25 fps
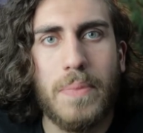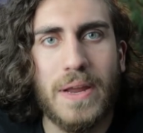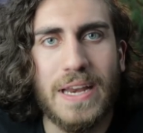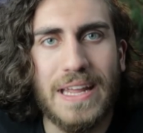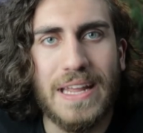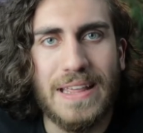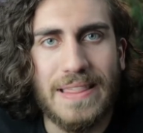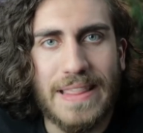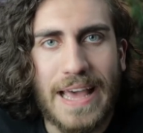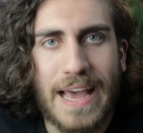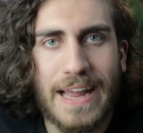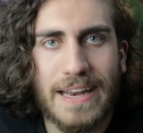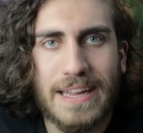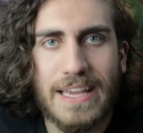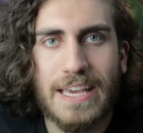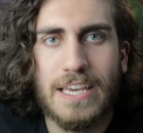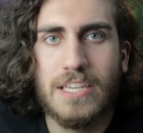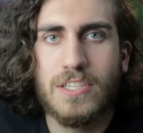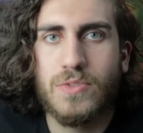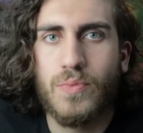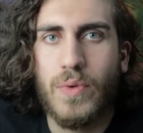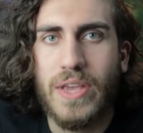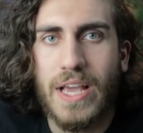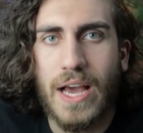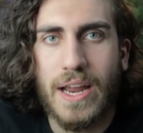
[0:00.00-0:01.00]
But in that
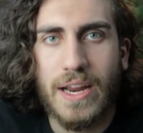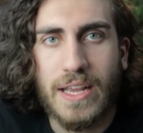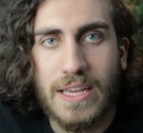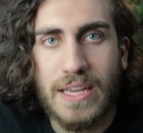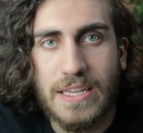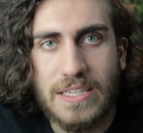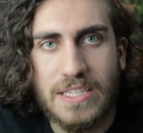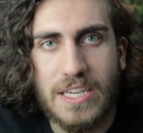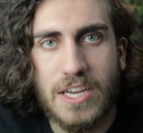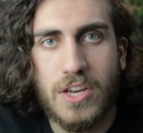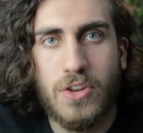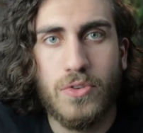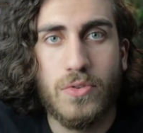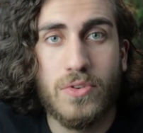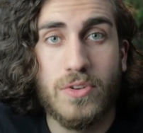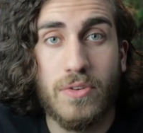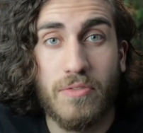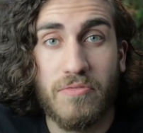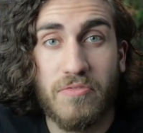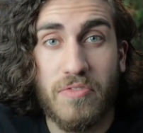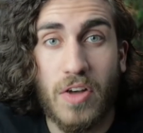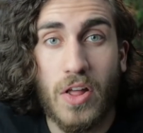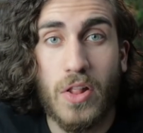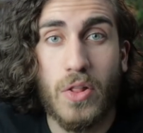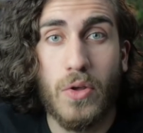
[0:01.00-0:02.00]
case, we got to continue to
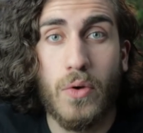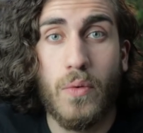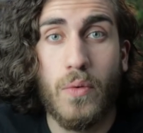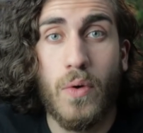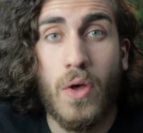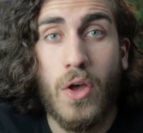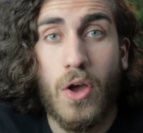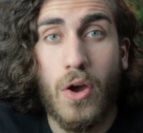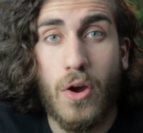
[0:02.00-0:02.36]
follow